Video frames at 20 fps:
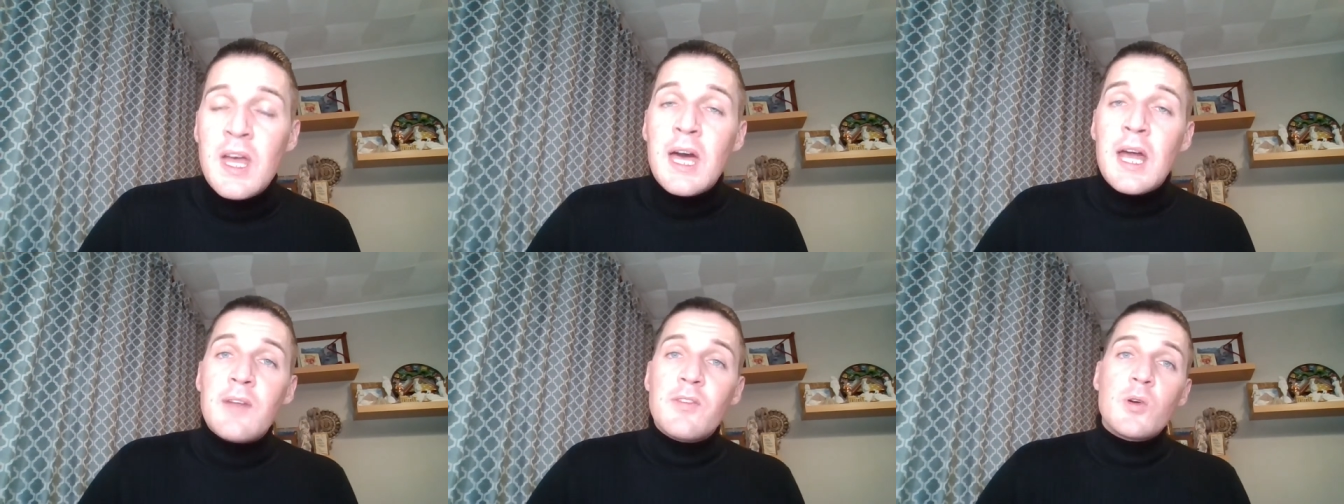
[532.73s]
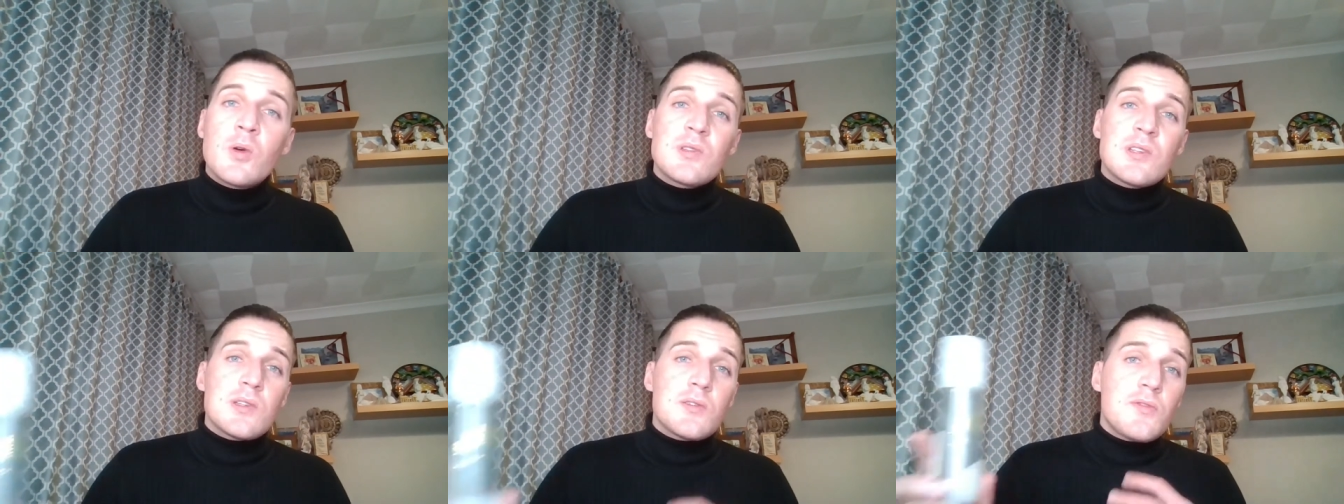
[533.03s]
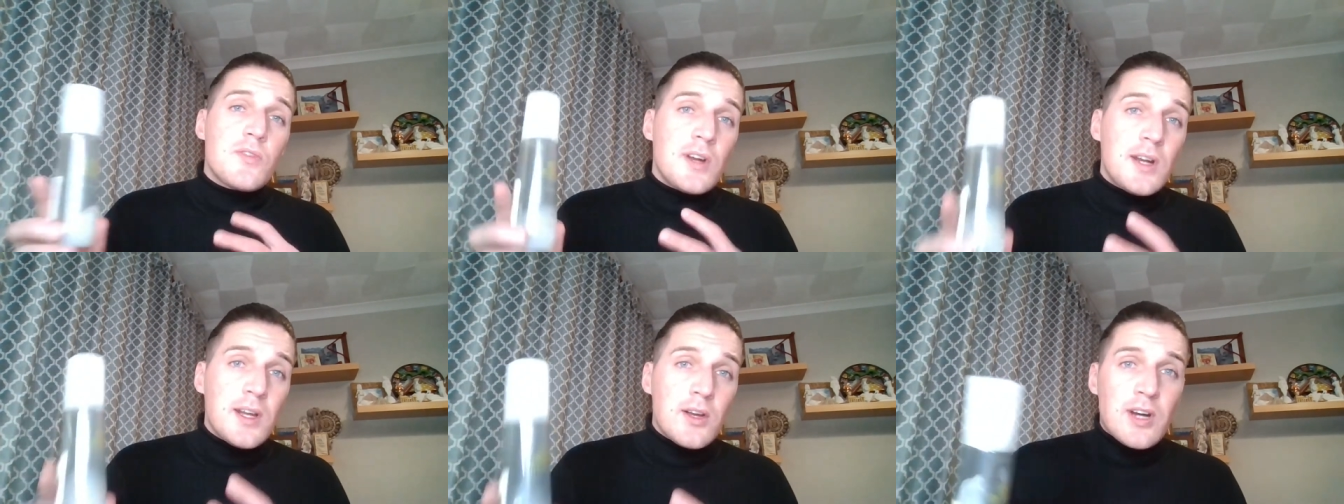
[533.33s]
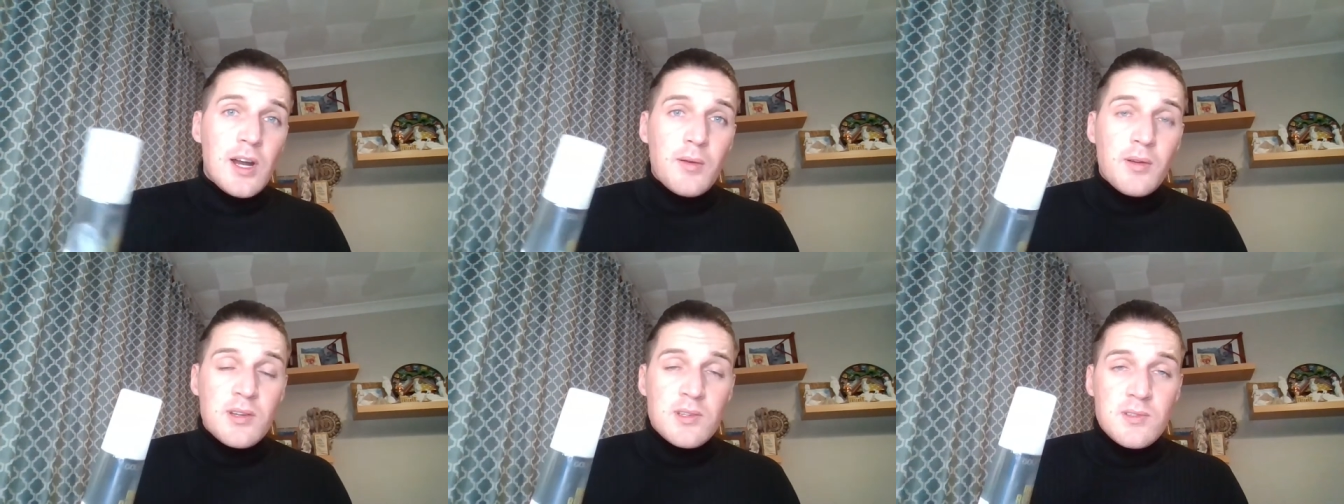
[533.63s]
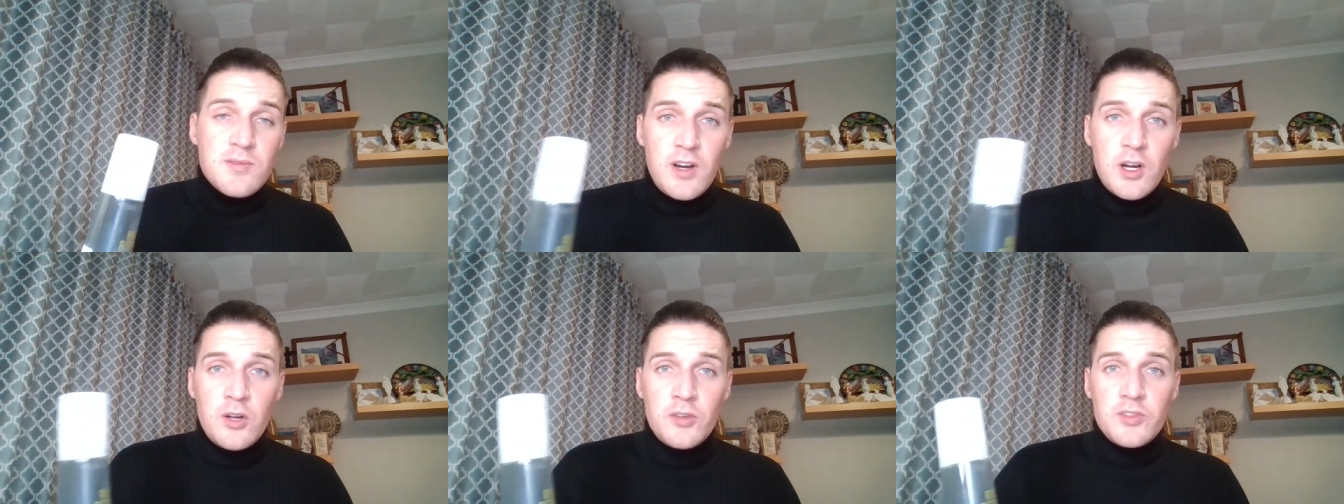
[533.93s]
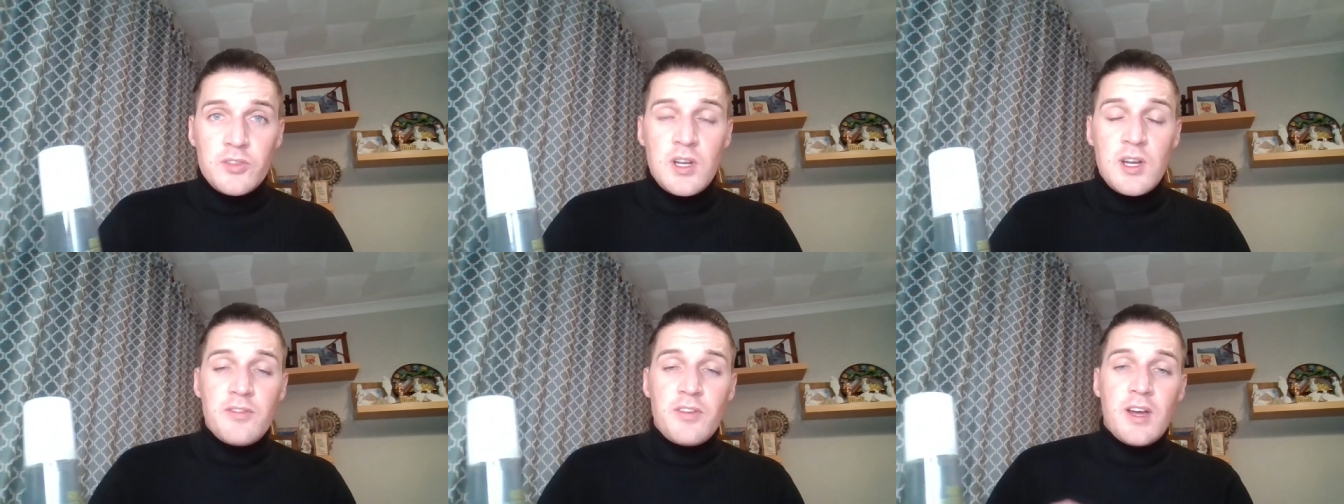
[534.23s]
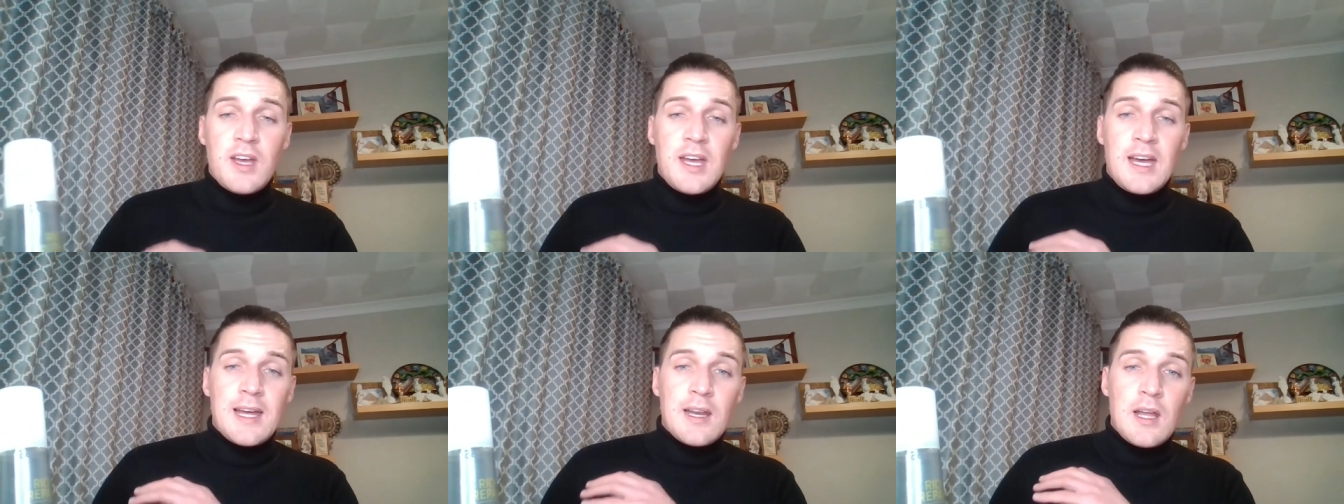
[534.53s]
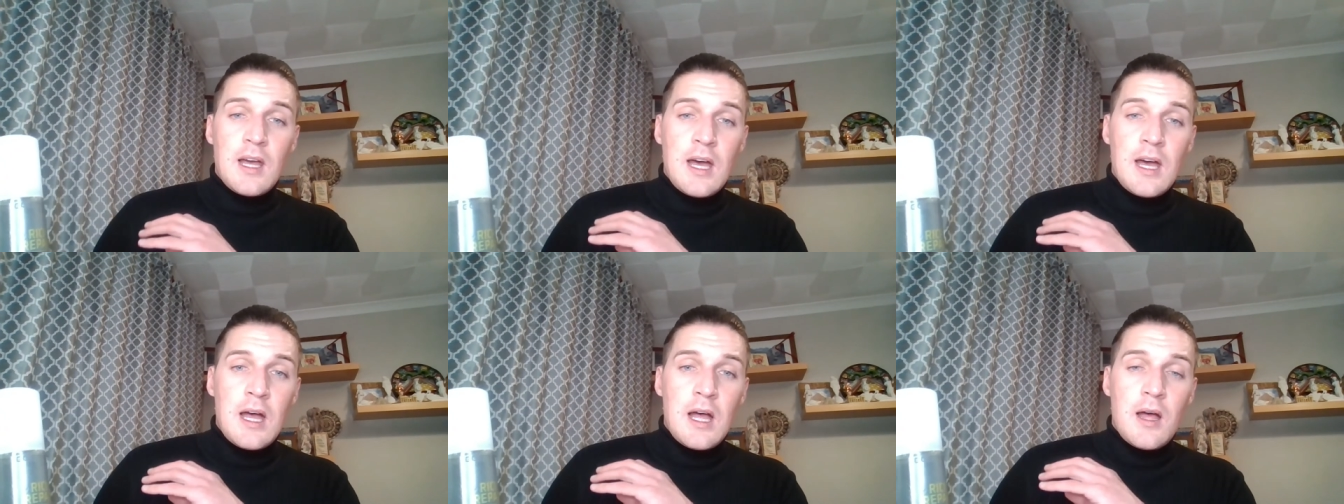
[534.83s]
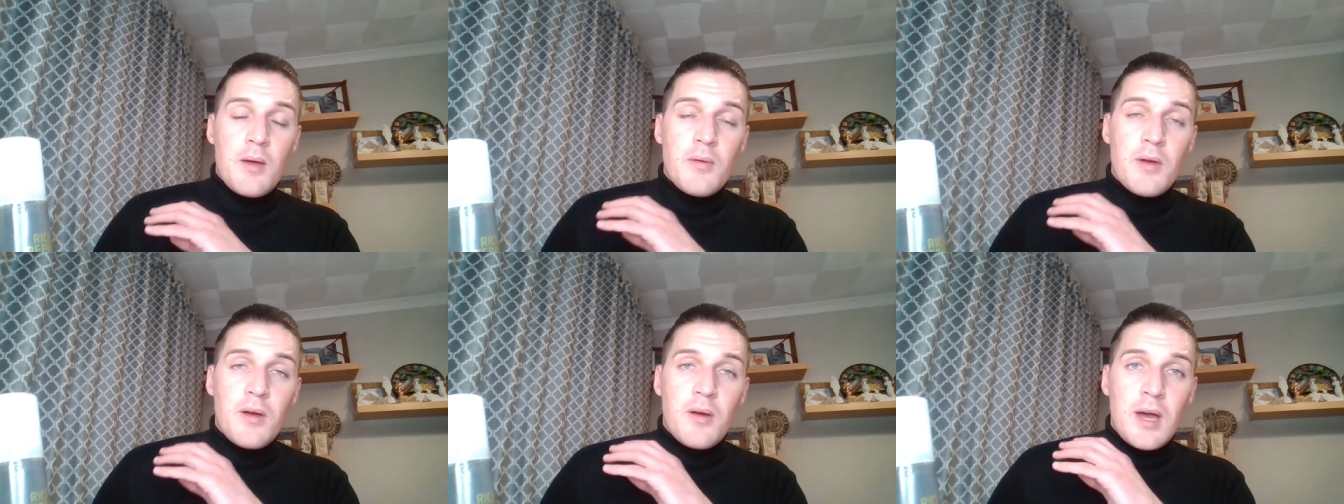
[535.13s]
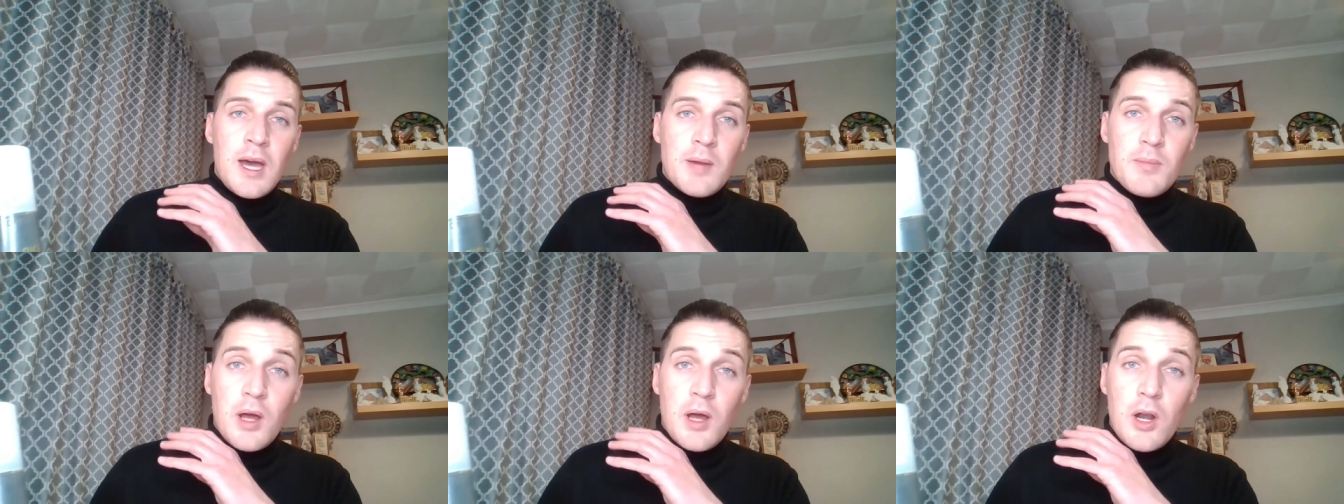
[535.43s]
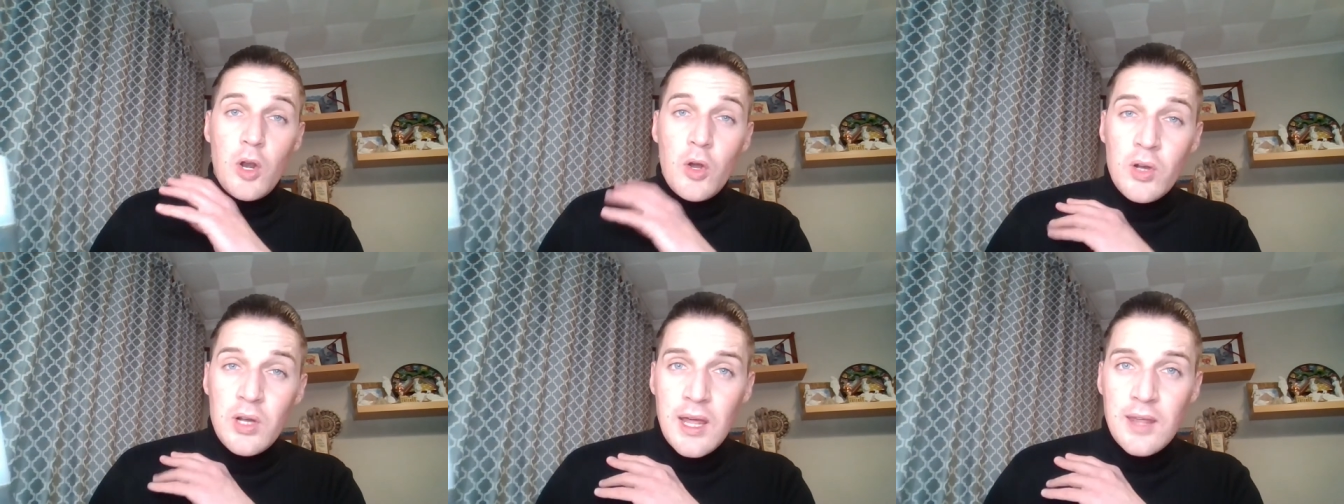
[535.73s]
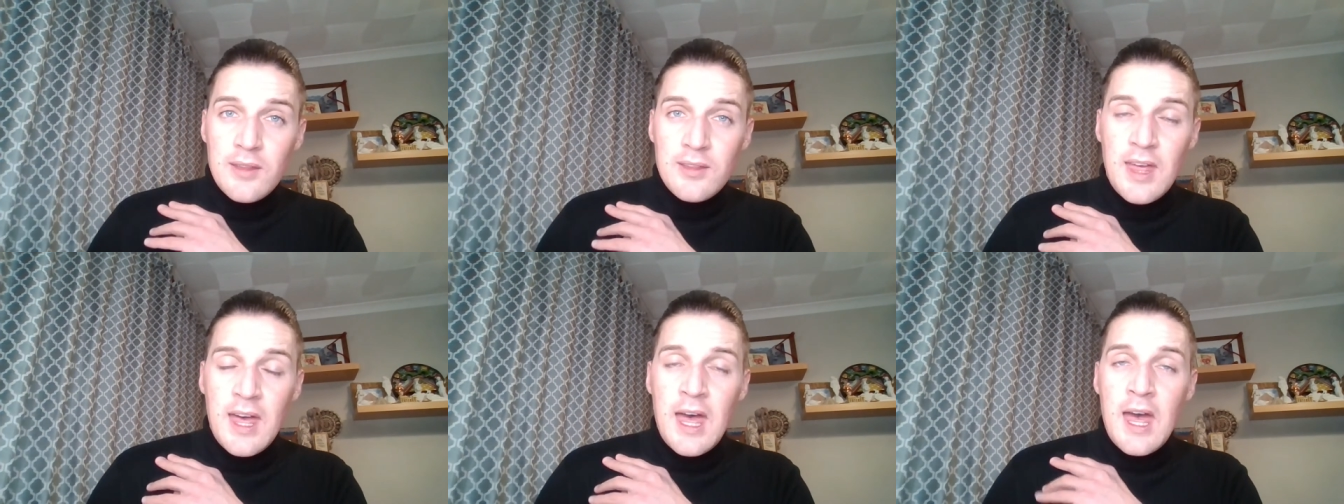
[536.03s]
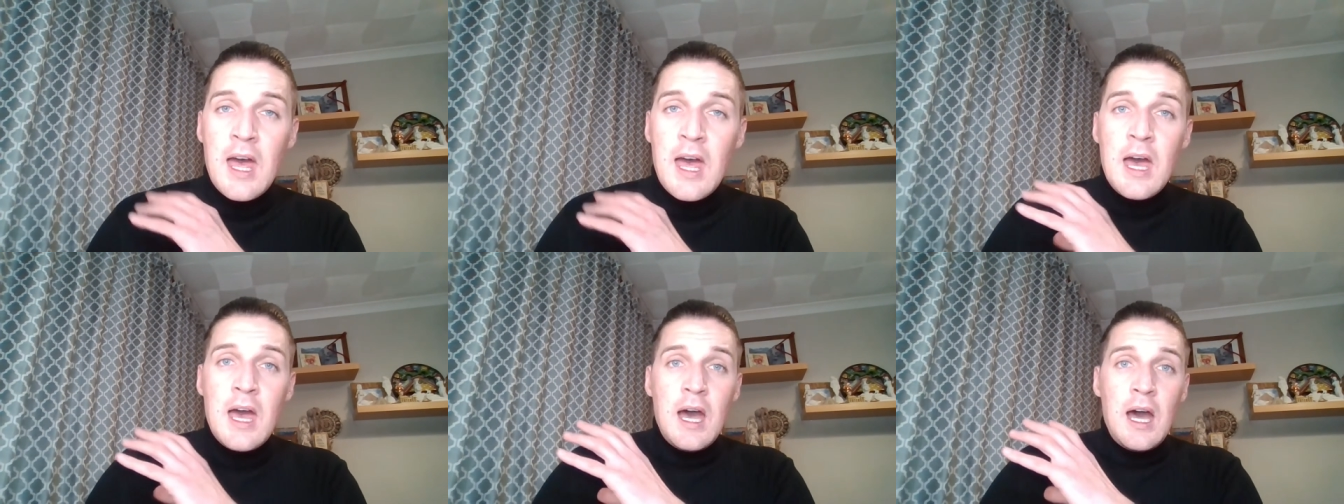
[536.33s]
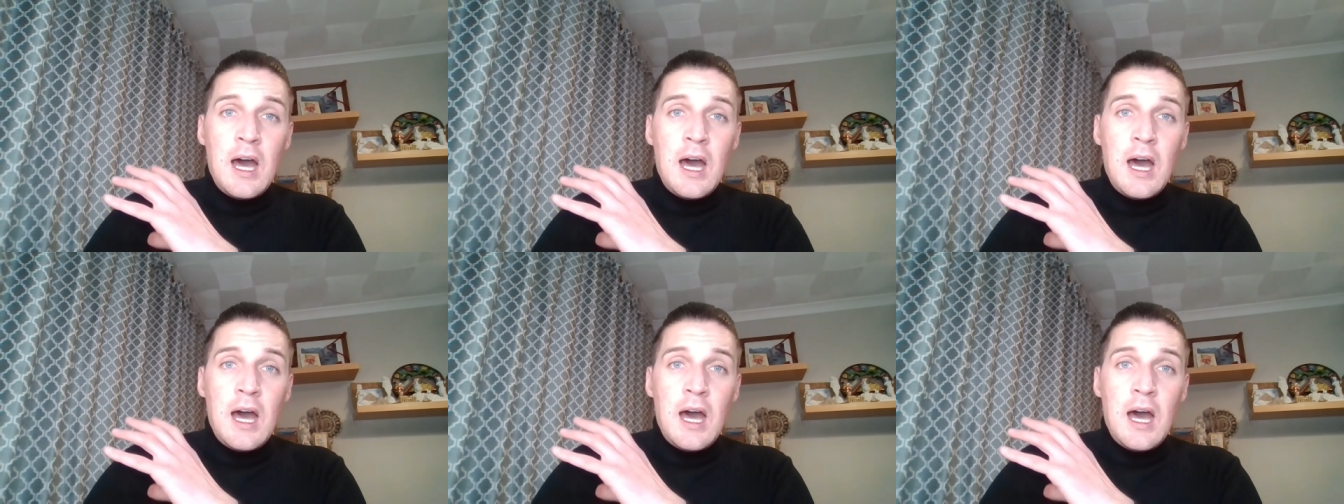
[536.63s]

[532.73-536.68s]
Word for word: And of course, it's really great because very often if I had uh, I have my longer length hair,